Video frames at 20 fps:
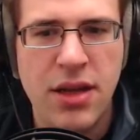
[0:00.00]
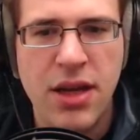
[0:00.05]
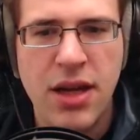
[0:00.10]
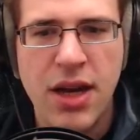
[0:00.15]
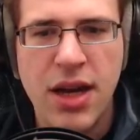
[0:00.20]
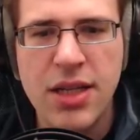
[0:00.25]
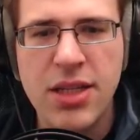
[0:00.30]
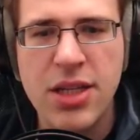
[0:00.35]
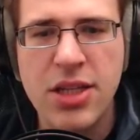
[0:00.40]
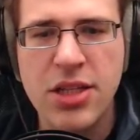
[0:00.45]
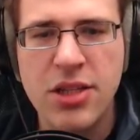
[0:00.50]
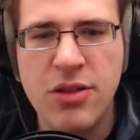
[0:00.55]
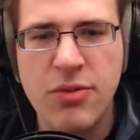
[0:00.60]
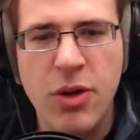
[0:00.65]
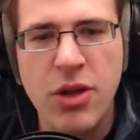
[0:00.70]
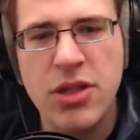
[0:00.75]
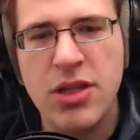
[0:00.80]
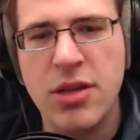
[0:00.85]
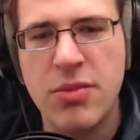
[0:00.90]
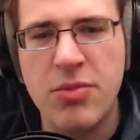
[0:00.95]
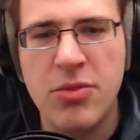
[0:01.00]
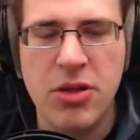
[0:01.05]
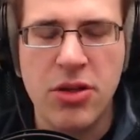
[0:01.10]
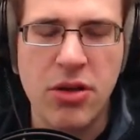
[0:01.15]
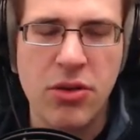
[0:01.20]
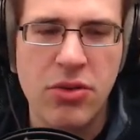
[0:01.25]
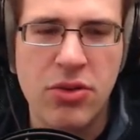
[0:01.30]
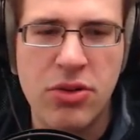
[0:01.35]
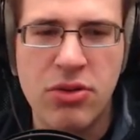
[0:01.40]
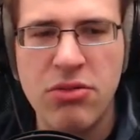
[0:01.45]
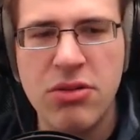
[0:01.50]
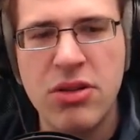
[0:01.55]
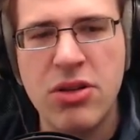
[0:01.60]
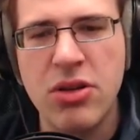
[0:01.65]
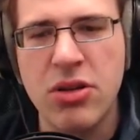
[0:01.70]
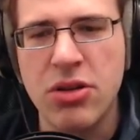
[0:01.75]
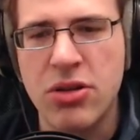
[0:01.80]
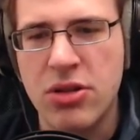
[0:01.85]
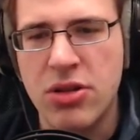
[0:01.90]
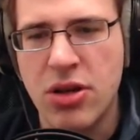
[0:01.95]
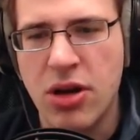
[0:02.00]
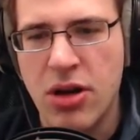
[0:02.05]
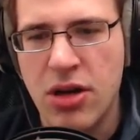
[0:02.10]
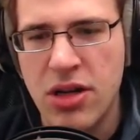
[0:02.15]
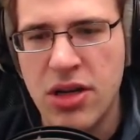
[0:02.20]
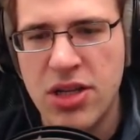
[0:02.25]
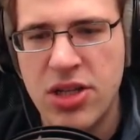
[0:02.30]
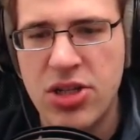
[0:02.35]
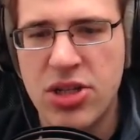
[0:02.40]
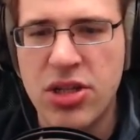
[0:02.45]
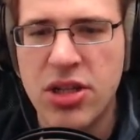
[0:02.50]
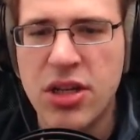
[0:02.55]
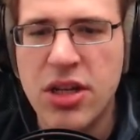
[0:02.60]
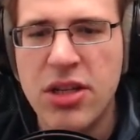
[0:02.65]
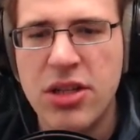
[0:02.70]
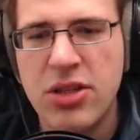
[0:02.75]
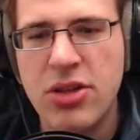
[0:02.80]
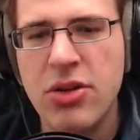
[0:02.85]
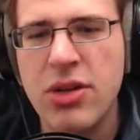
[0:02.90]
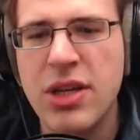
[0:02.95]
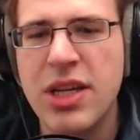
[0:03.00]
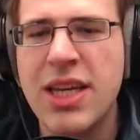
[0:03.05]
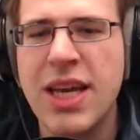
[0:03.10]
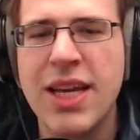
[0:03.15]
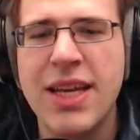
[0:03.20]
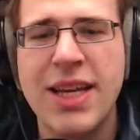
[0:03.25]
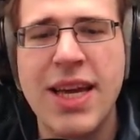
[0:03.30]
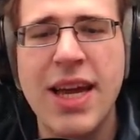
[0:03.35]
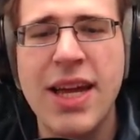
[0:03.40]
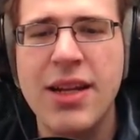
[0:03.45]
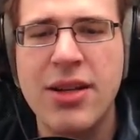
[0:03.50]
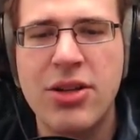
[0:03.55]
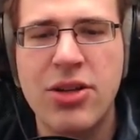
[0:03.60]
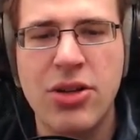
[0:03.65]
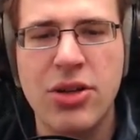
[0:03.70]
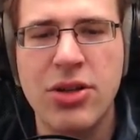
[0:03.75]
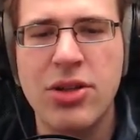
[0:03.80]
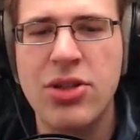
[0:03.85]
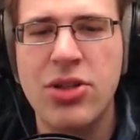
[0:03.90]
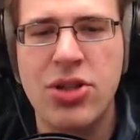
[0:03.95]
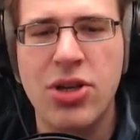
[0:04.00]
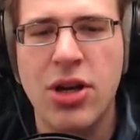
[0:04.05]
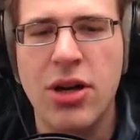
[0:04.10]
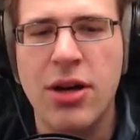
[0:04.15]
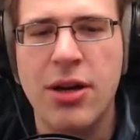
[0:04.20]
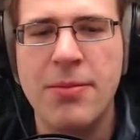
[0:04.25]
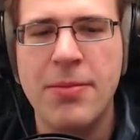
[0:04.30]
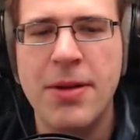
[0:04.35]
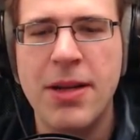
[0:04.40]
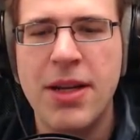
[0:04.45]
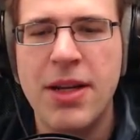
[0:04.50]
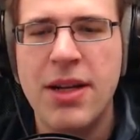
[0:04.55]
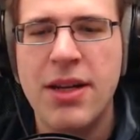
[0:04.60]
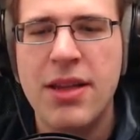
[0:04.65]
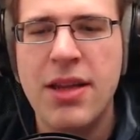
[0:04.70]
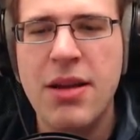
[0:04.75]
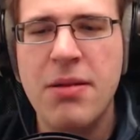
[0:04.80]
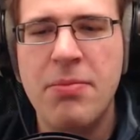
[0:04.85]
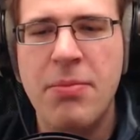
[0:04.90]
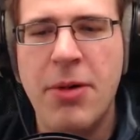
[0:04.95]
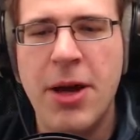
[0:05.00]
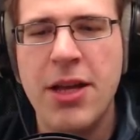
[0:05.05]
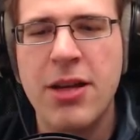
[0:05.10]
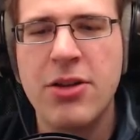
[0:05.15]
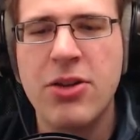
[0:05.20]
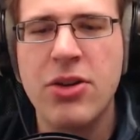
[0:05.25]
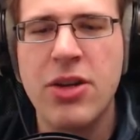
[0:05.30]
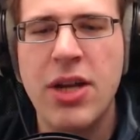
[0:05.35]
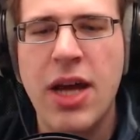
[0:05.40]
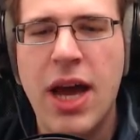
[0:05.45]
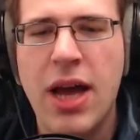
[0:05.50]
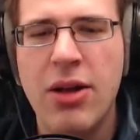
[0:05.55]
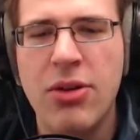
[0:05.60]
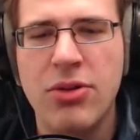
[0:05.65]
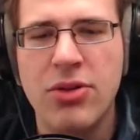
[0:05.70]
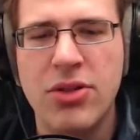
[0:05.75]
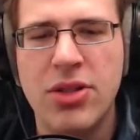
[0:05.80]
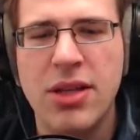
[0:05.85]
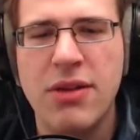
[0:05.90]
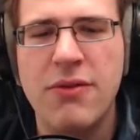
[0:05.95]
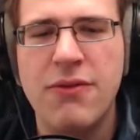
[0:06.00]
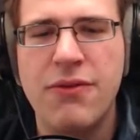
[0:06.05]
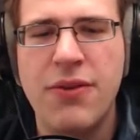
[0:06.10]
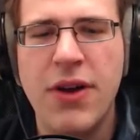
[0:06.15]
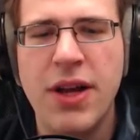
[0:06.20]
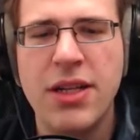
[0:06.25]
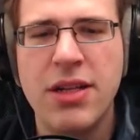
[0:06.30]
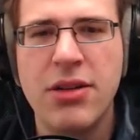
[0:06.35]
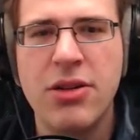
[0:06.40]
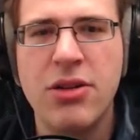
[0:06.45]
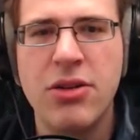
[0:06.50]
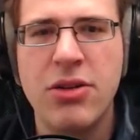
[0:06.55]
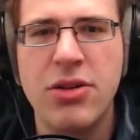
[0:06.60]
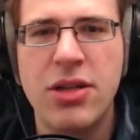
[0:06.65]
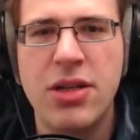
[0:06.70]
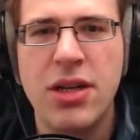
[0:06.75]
I just want him to go to a good college, so he can get a good job, then buy a good house and find a good...